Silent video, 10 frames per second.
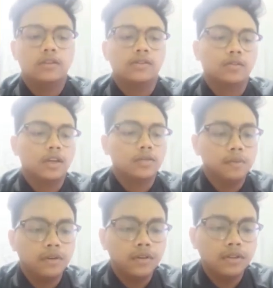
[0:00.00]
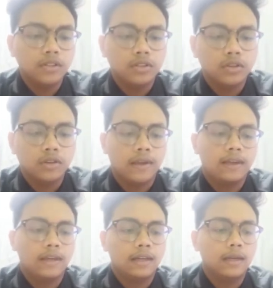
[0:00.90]
So experience show
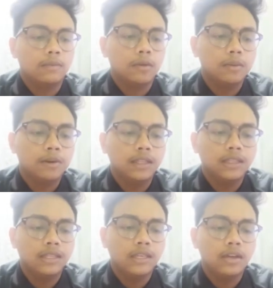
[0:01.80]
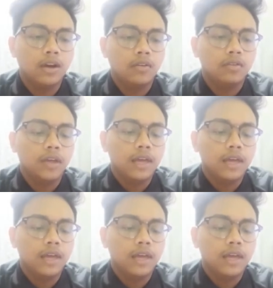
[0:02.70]
that the probability of